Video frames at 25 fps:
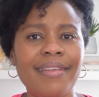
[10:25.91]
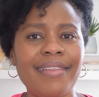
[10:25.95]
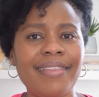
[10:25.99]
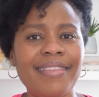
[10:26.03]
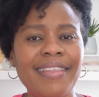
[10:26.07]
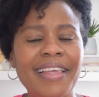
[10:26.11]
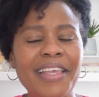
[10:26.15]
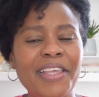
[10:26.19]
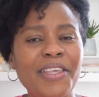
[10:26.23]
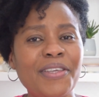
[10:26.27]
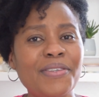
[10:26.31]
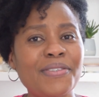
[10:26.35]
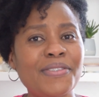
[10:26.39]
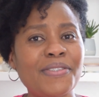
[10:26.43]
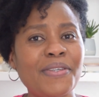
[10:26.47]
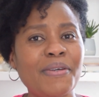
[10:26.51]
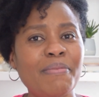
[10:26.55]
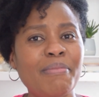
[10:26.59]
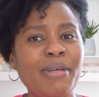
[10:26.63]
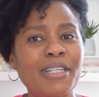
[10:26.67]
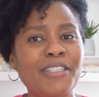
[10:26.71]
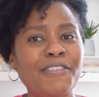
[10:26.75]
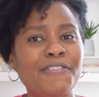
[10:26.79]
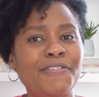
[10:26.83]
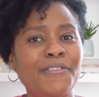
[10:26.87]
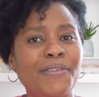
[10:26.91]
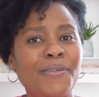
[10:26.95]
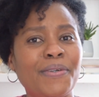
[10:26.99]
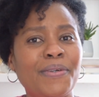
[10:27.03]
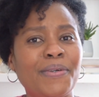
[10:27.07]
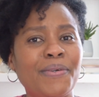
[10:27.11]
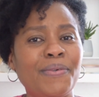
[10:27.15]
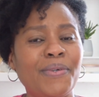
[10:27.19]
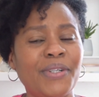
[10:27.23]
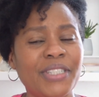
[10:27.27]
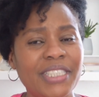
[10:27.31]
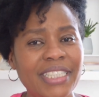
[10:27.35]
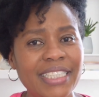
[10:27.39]
Thank you so much
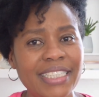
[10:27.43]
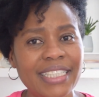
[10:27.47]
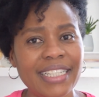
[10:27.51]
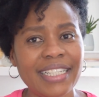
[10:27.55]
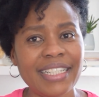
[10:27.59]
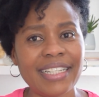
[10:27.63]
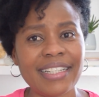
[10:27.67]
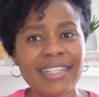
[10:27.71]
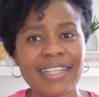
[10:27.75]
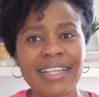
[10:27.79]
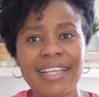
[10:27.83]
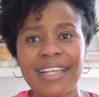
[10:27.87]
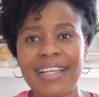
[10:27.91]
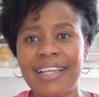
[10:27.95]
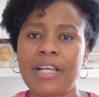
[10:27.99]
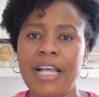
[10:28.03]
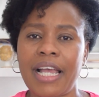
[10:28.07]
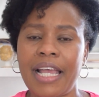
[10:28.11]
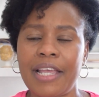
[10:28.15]
for watching.